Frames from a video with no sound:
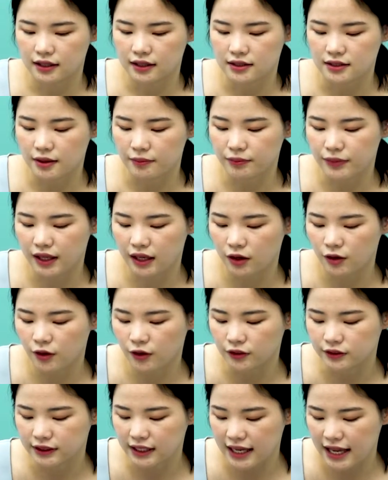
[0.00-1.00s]
something
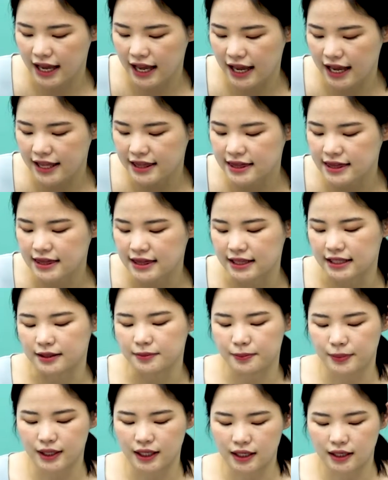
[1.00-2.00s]
called
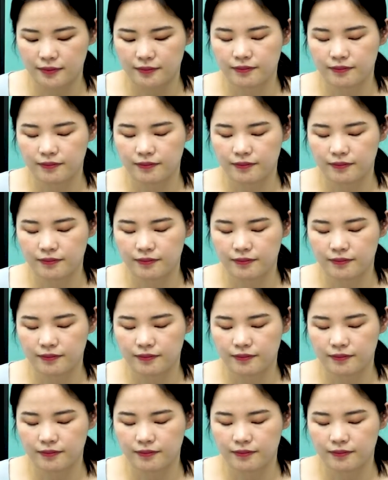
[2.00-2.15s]
enthalpy.